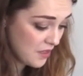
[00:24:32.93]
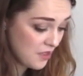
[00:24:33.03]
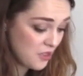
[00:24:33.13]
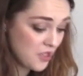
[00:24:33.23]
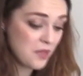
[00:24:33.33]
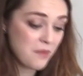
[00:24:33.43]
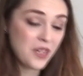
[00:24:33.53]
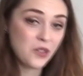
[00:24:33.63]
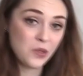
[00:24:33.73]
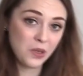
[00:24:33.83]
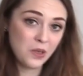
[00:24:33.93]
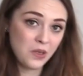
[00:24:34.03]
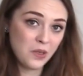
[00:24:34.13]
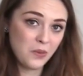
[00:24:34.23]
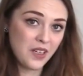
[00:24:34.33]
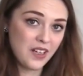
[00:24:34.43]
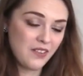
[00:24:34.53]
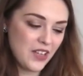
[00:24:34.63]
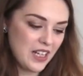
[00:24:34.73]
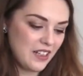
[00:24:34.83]
And just to make sure, we're going to
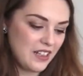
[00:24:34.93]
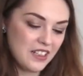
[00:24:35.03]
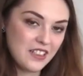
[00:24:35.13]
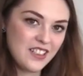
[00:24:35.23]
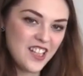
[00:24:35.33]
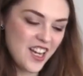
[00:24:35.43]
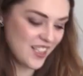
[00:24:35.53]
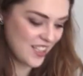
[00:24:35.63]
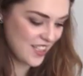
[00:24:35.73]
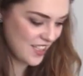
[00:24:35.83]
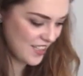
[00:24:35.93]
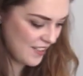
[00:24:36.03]
give it a little dust.